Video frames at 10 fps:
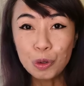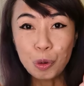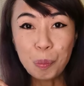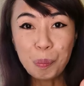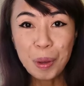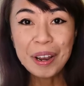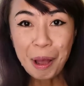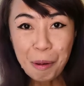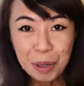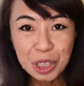no matter
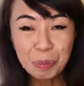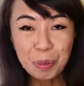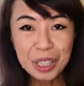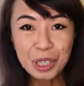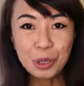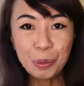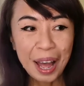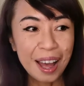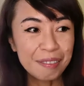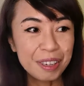how much money you
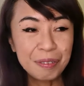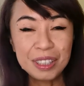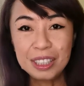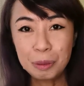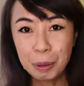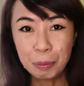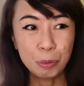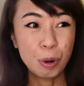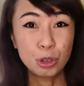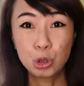have, even these
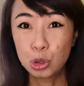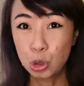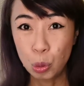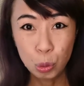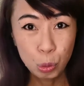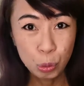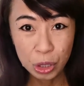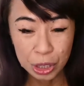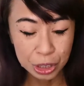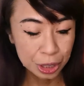people who are so
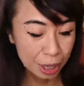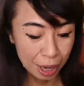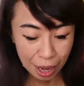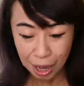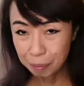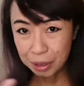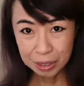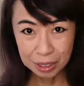rich, they're